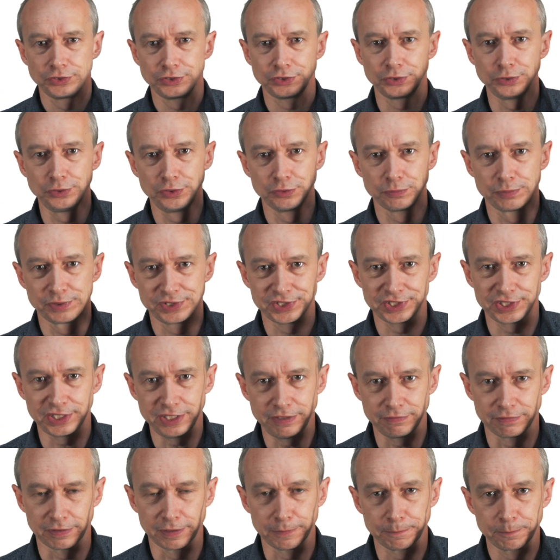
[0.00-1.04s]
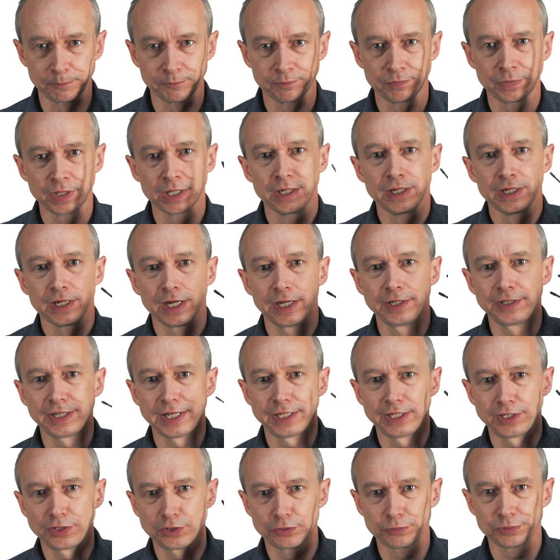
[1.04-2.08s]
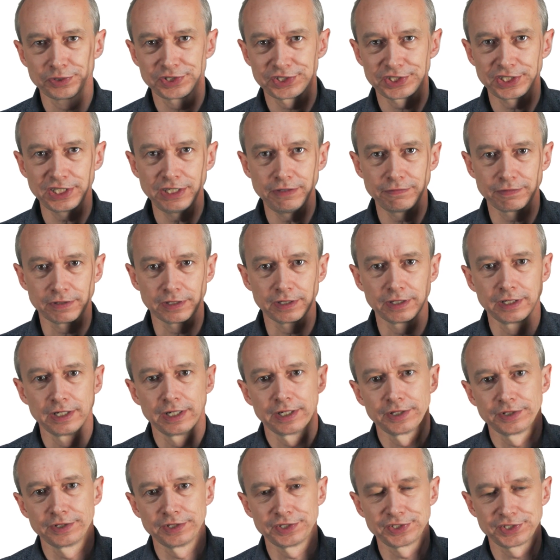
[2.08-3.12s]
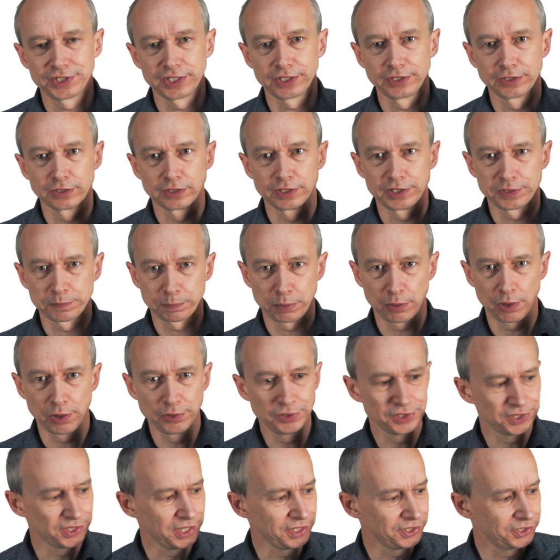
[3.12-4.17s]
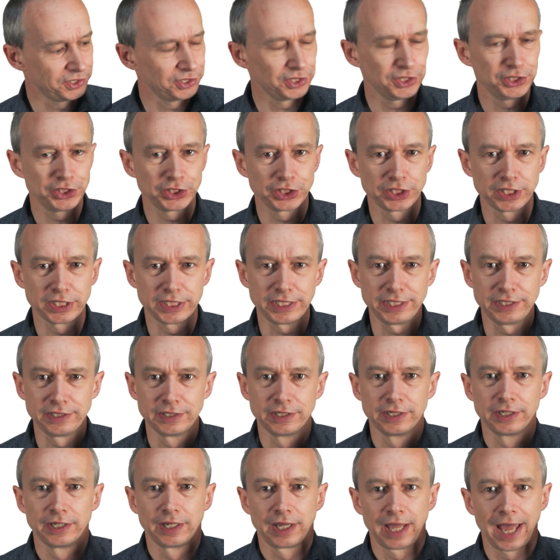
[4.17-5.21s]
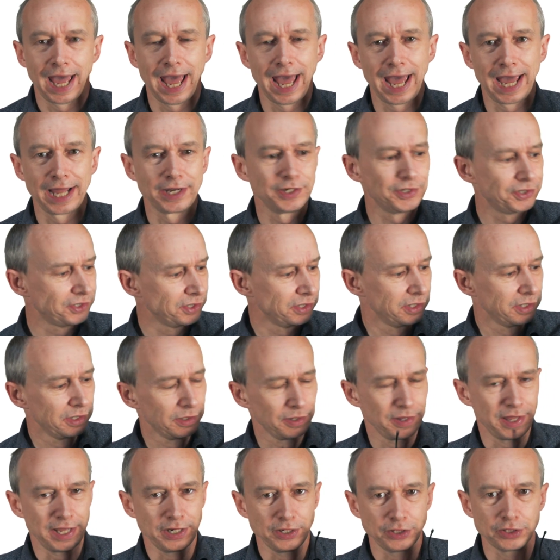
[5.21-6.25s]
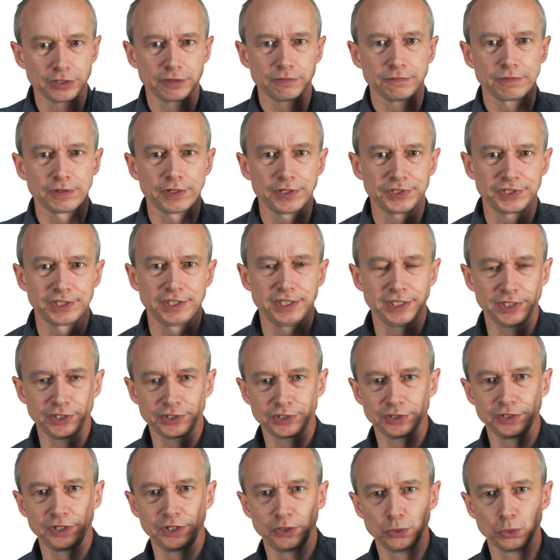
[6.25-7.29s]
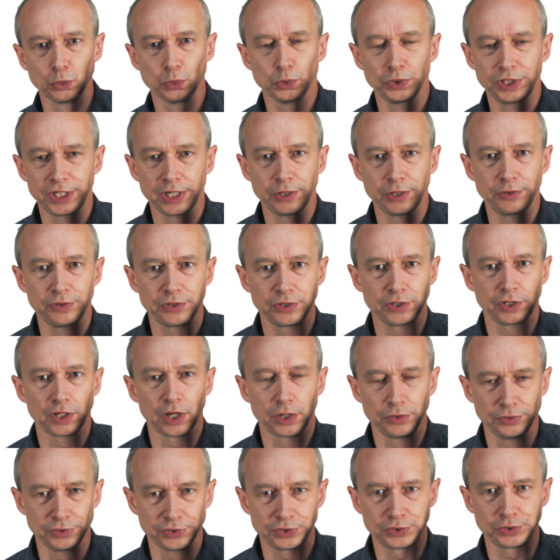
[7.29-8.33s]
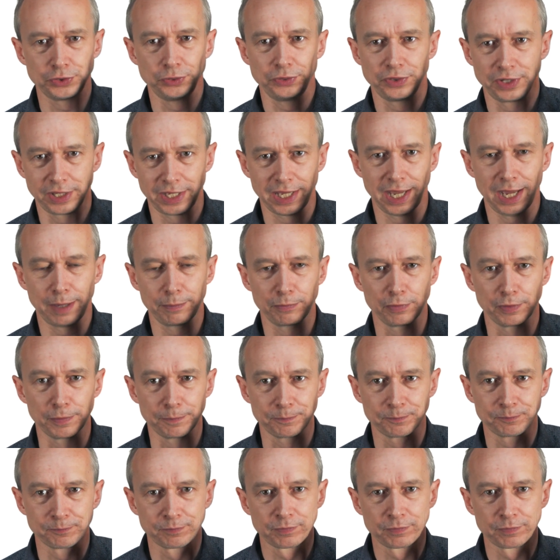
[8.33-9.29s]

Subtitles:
to the receiver. And then in the receiver, the signal is processed digitally and then converted into the audio that goes to the camera.